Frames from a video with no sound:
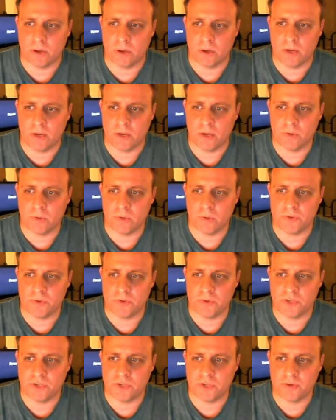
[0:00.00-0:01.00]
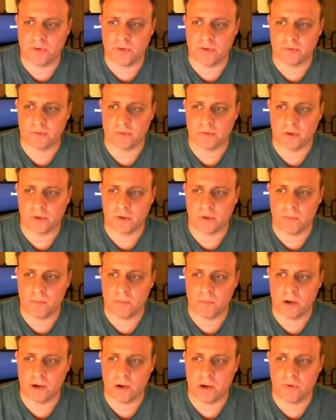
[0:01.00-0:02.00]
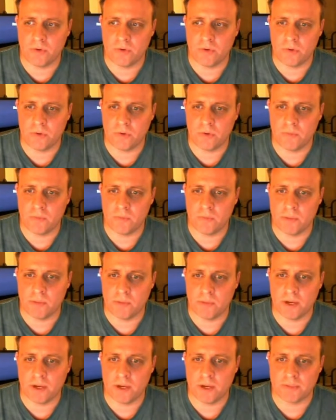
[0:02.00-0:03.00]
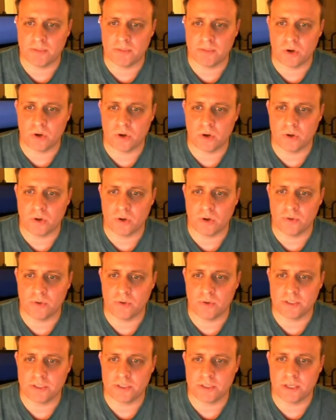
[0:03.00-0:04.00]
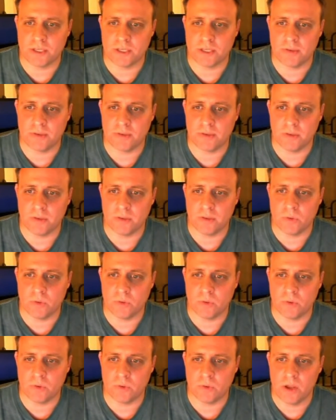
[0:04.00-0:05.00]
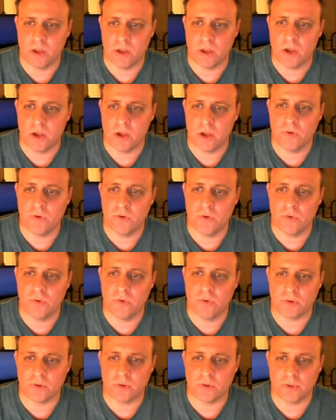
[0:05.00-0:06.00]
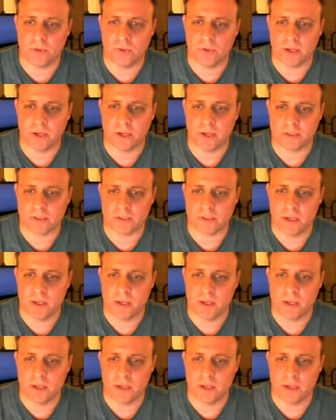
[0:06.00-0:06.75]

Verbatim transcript: and all the Gentiles, upon whom my name is called, saith the Lord, who doeth all things.